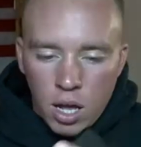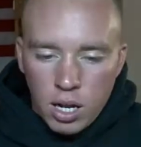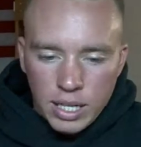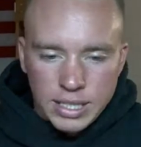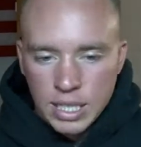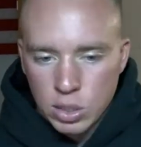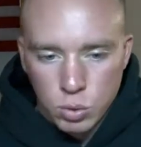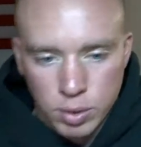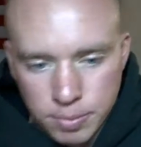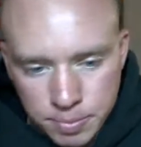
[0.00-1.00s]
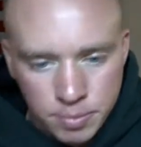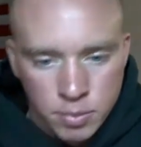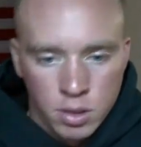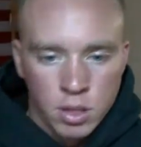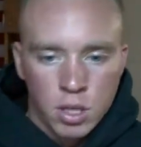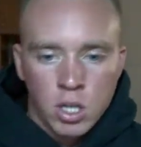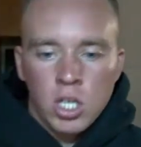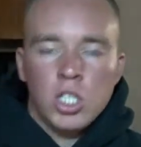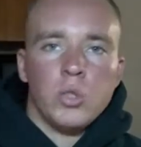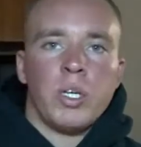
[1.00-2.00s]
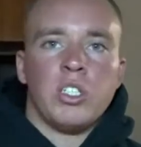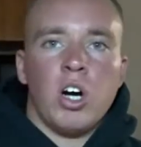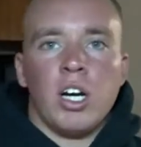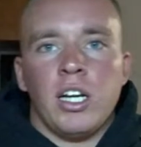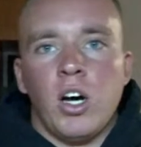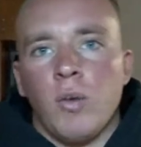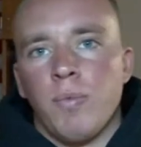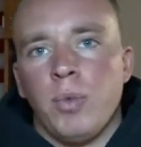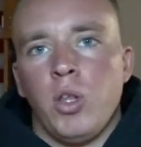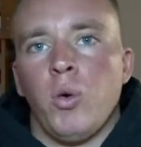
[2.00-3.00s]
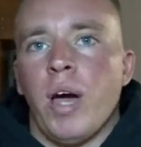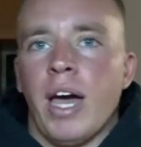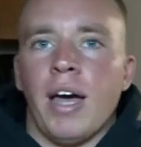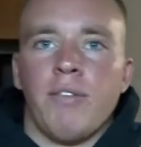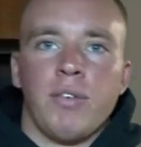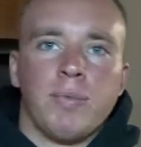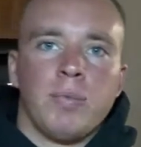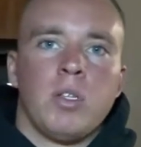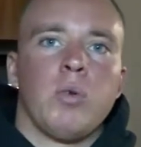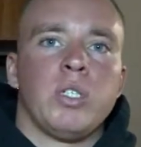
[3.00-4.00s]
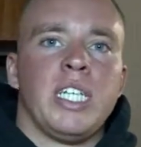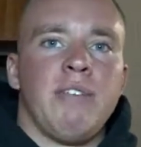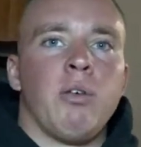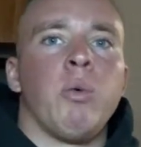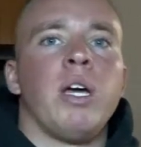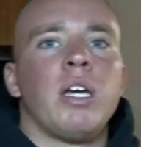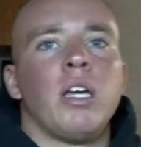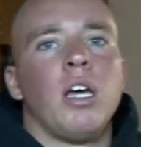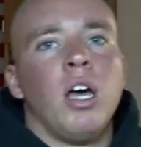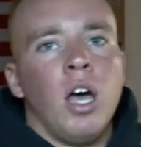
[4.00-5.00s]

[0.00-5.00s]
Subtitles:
let's get into it. So as you already know, you have receiving week,